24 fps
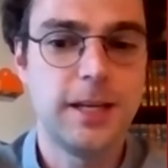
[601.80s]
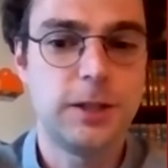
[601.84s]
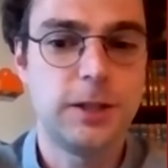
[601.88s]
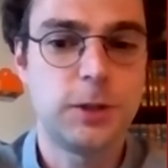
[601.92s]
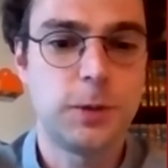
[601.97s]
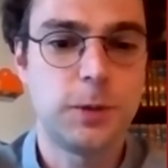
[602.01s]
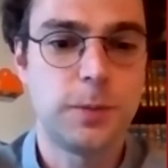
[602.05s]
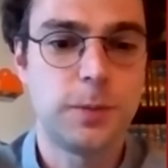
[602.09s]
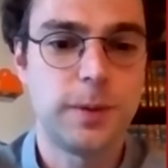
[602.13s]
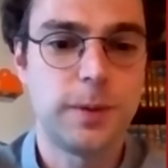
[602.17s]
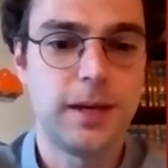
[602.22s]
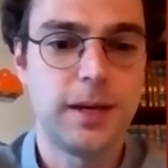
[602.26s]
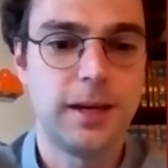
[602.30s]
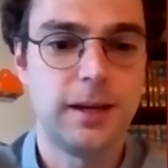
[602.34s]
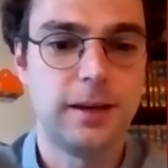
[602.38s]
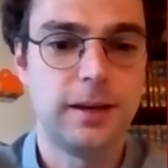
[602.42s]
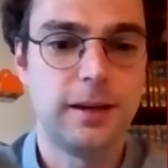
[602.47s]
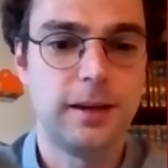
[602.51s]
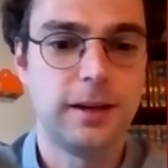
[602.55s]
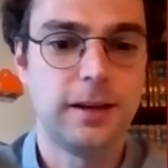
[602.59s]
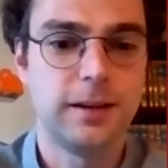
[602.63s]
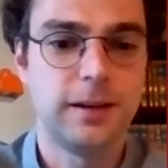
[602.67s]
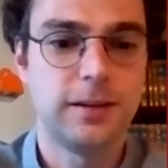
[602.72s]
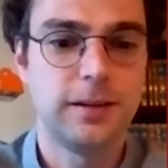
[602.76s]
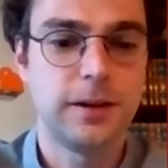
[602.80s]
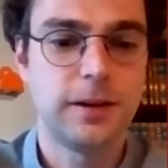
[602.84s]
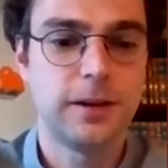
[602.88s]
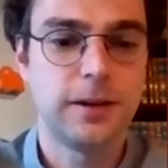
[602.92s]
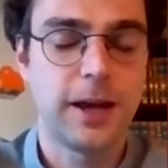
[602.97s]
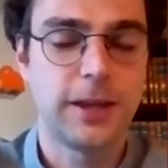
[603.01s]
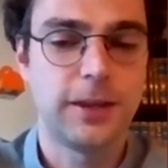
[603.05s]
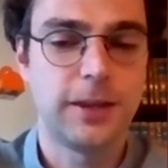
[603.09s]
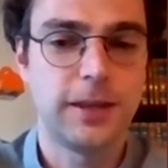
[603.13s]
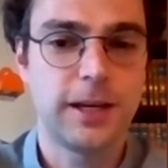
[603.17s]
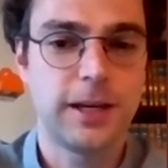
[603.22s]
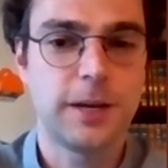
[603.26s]
to be, I
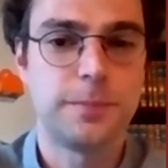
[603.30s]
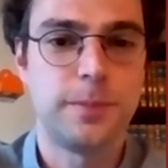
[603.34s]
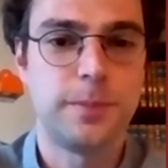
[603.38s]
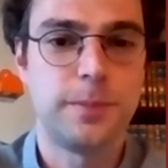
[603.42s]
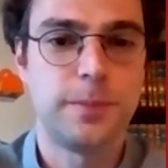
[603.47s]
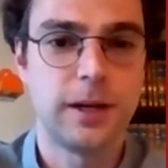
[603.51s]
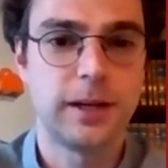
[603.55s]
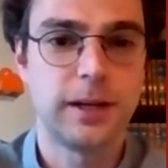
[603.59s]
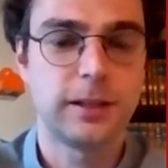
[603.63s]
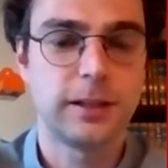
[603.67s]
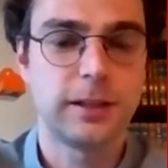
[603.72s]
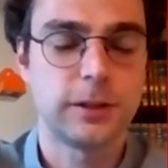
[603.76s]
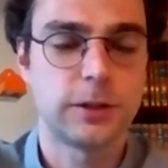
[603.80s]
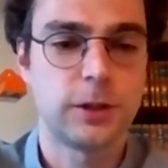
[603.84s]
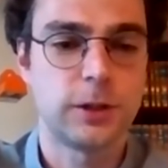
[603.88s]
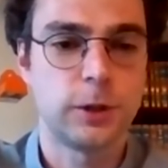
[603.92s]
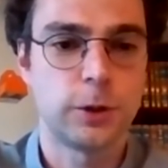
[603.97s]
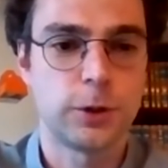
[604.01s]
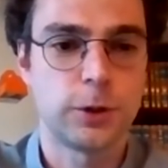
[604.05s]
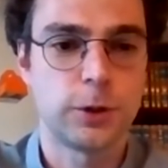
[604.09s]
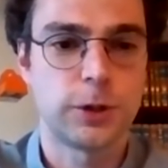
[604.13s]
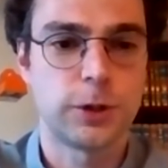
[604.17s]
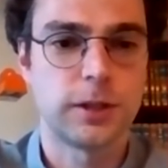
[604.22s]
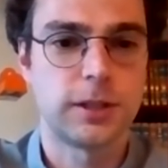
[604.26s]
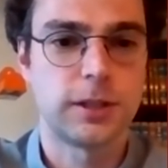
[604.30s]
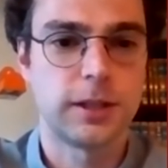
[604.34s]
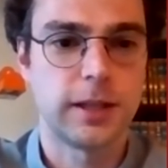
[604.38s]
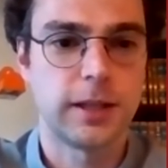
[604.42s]
think, a political solution to